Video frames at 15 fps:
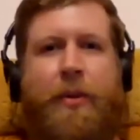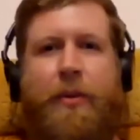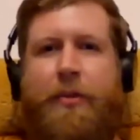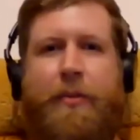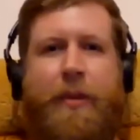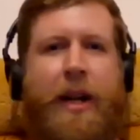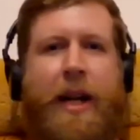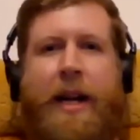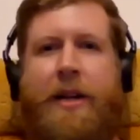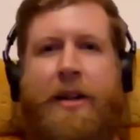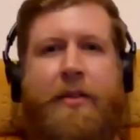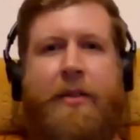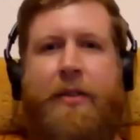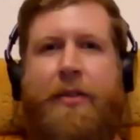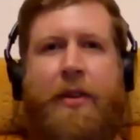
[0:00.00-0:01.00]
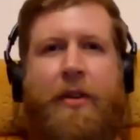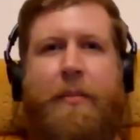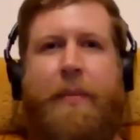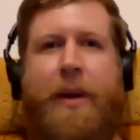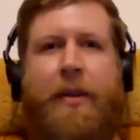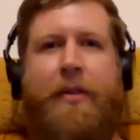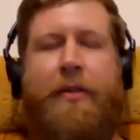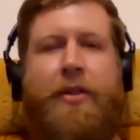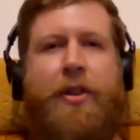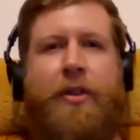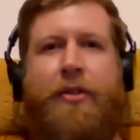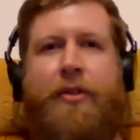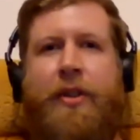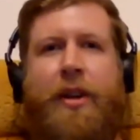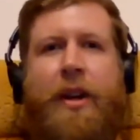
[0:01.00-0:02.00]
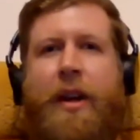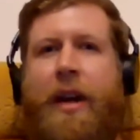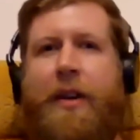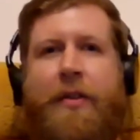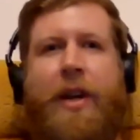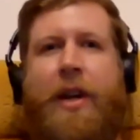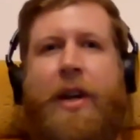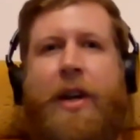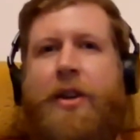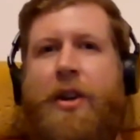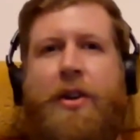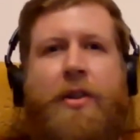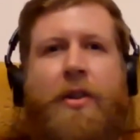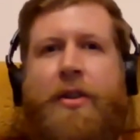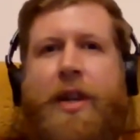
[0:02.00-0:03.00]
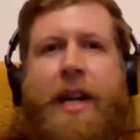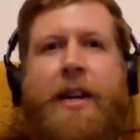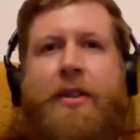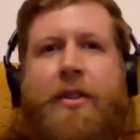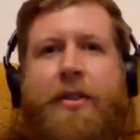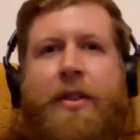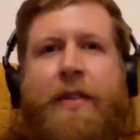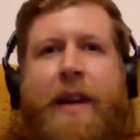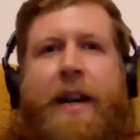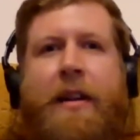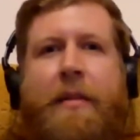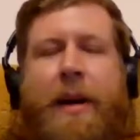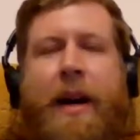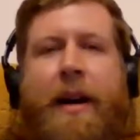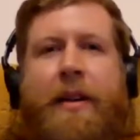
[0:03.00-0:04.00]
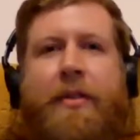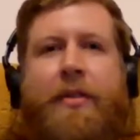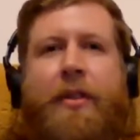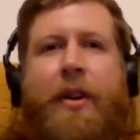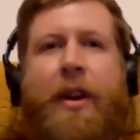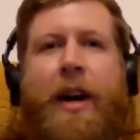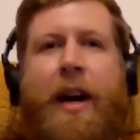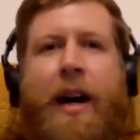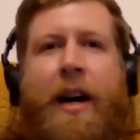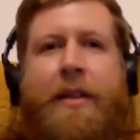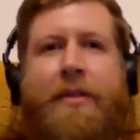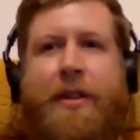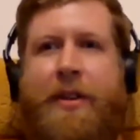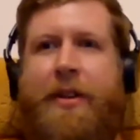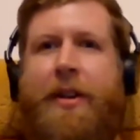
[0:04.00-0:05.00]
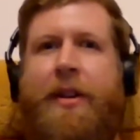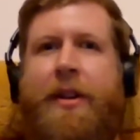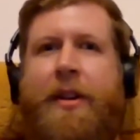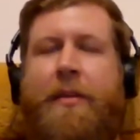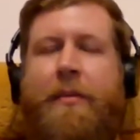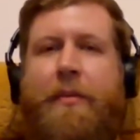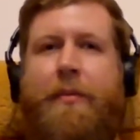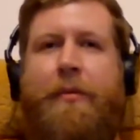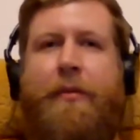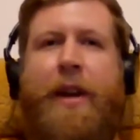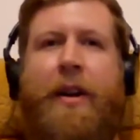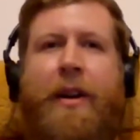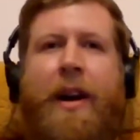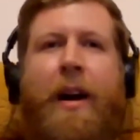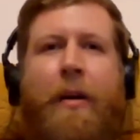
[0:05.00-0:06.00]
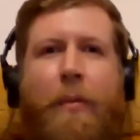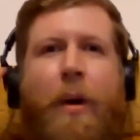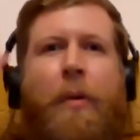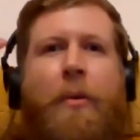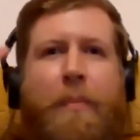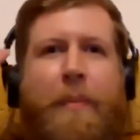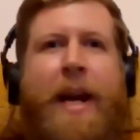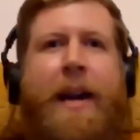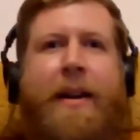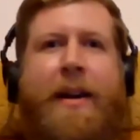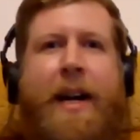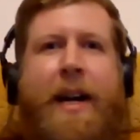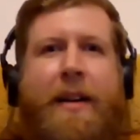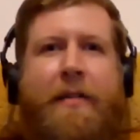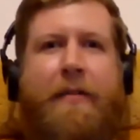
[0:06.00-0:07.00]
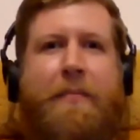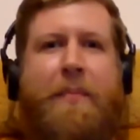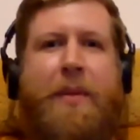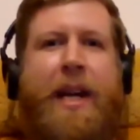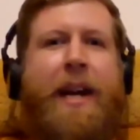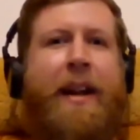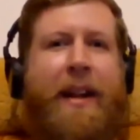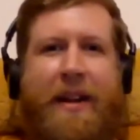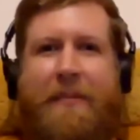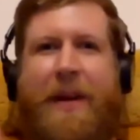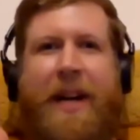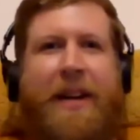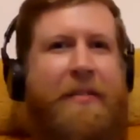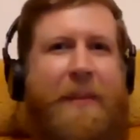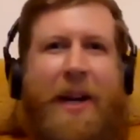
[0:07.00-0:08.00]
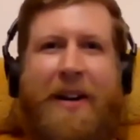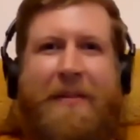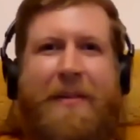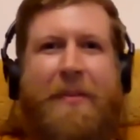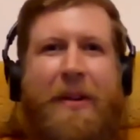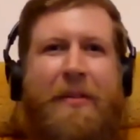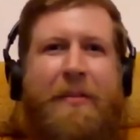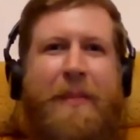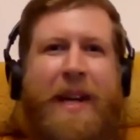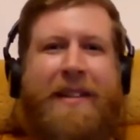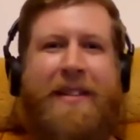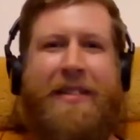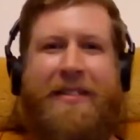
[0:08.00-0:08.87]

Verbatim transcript: causal relations and so on, because it's just, it's such a knotty issue to think about. It's so hard to figure out what would be a kind of killer experiment what would be a